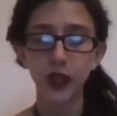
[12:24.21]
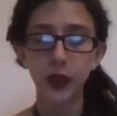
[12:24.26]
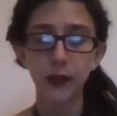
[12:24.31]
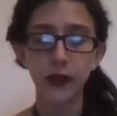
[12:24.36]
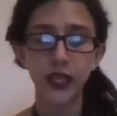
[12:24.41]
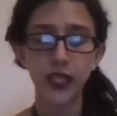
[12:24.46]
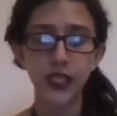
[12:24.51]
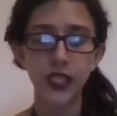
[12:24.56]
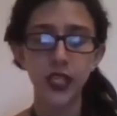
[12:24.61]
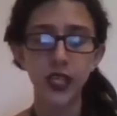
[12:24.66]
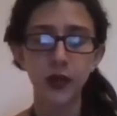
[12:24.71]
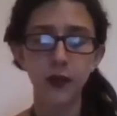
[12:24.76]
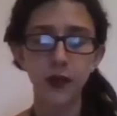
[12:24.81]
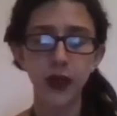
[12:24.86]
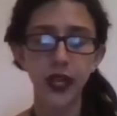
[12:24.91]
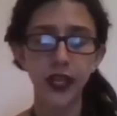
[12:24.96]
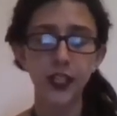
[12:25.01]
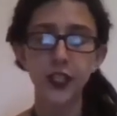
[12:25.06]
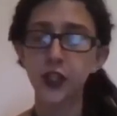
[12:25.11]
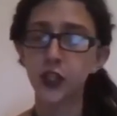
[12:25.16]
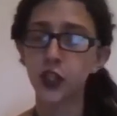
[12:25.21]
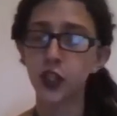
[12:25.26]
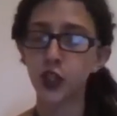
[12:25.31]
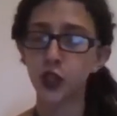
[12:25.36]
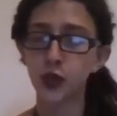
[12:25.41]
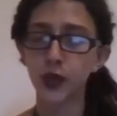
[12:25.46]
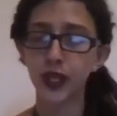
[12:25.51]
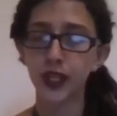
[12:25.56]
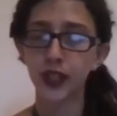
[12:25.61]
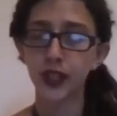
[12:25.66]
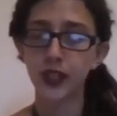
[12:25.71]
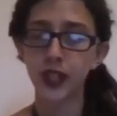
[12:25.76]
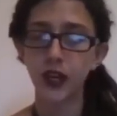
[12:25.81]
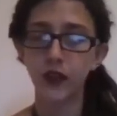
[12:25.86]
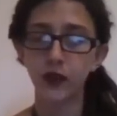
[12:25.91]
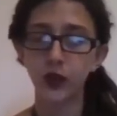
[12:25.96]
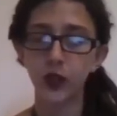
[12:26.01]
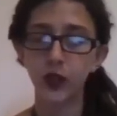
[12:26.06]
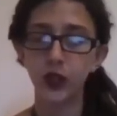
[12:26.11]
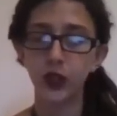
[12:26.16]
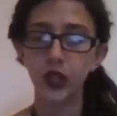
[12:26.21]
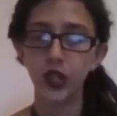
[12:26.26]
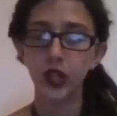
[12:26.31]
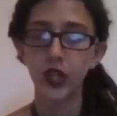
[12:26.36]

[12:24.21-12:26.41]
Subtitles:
because he had managed to trick the devil,